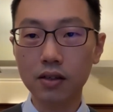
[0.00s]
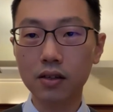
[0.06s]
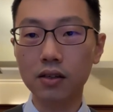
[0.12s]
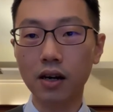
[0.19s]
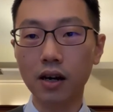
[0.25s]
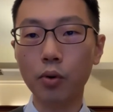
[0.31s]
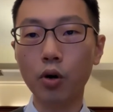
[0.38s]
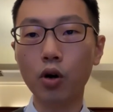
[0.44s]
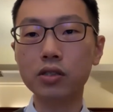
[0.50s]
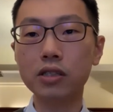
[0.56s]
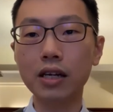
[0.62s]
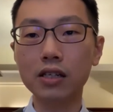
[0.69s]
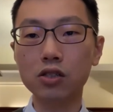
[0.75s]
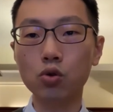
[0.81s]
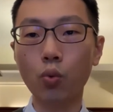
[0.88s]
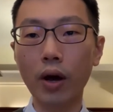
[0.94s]
Yeah, because
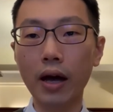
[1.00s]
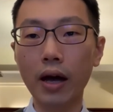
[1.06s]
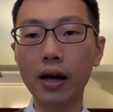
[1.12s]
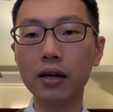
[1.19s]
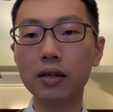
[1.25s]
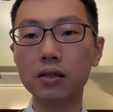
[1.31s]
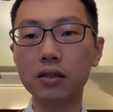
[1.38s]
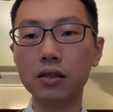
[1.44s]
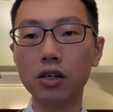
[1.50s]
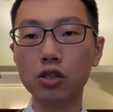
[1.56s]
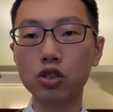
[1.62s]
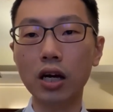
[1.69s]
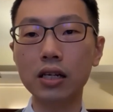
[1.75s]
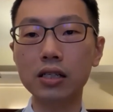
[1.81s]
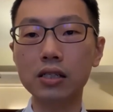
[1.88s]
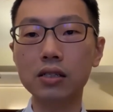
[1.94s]
that is where the
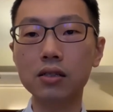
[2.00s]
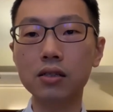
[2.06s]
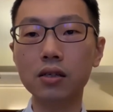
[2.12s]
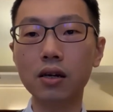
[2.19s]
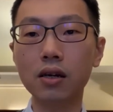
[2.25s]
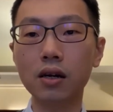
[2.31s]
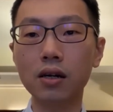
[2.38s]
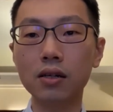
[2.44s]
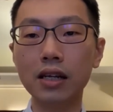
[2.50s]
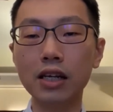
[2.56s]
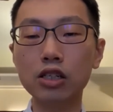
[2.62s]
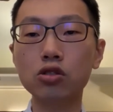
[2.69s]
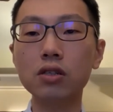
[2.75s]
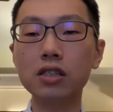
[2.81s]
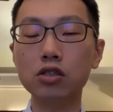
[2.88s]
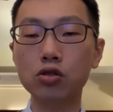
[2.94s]
Chinese
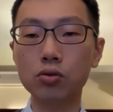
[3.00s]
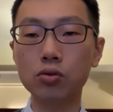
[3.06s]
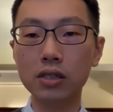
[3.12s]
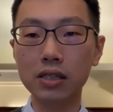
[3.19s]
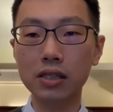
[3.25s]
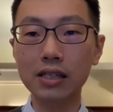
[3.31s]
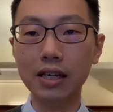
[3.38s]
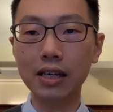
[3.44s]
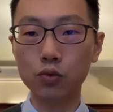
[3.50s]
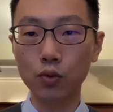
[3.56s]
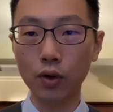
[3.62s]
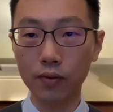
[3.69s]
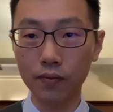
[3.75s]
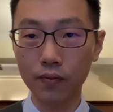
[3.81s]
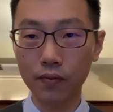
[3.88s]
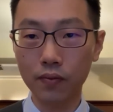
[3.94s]
national interest is as
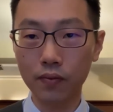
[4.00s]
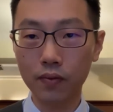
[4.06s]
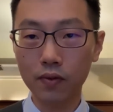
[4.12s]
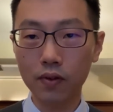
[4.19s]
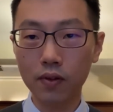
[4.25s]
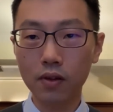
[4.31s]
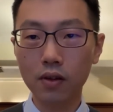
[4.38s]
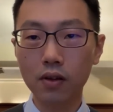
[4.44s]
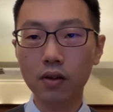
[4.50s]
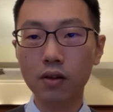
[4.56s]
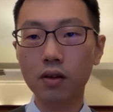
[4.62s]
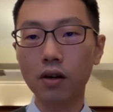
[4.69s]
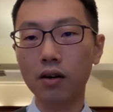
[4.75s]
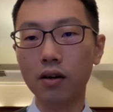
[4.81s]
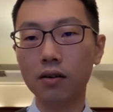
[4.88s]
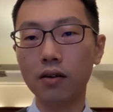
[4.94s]
well.
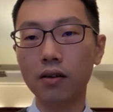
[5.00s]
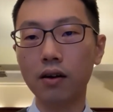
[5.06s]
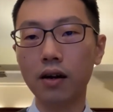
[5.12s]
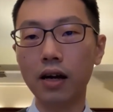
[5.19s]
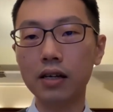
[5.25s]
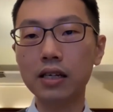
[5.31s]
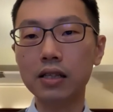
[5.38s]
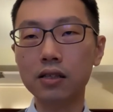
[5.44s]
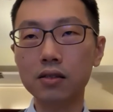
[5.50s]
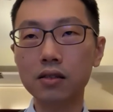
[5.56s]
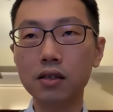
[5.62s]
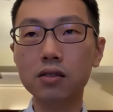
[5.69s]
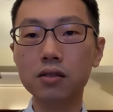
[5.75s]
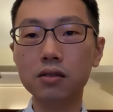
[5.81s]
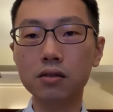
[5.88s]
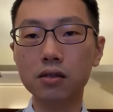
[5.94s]
Yeah. Hence, I think
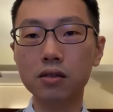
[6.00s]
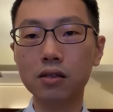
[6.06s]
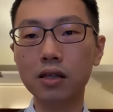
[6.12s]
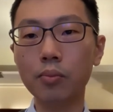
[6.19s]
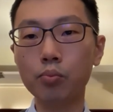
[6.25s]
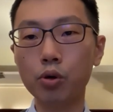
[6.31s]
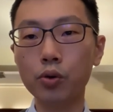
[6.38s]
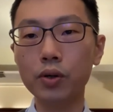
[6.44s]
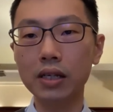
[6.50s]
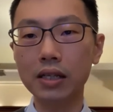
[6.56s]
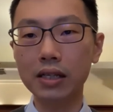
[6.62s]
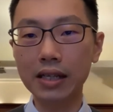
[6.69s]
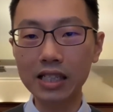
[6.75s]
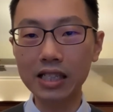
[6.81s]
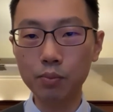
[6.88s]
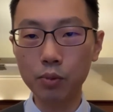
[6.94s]
this is a temporary
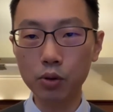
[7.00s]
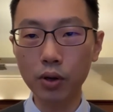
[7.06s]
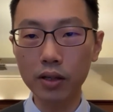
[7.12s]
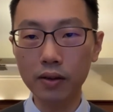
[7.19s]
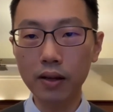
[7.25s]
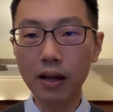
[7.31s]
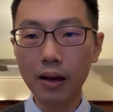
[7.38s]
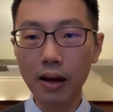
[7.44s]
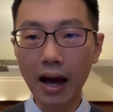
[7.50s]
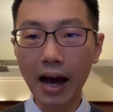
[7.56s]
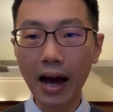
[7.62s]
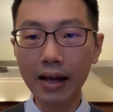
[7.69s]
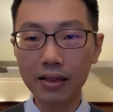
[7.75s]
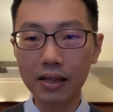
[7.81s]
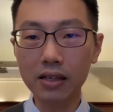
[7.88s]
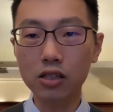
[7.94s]
intense period.
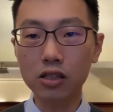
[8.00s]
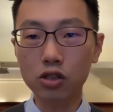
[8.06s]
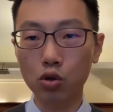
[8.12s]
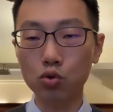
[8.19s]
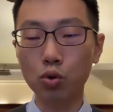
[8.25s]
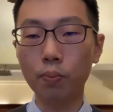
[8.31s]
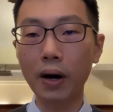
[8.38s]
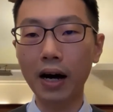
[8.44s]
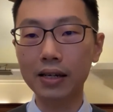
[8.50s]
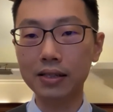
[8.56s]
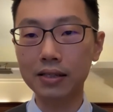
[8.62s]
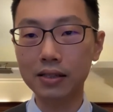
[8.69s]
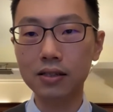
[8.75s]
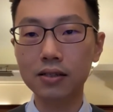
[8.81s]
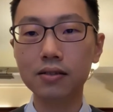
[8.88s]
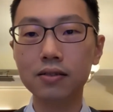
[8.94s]
I think it's going to
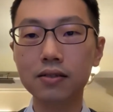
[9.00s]
pass.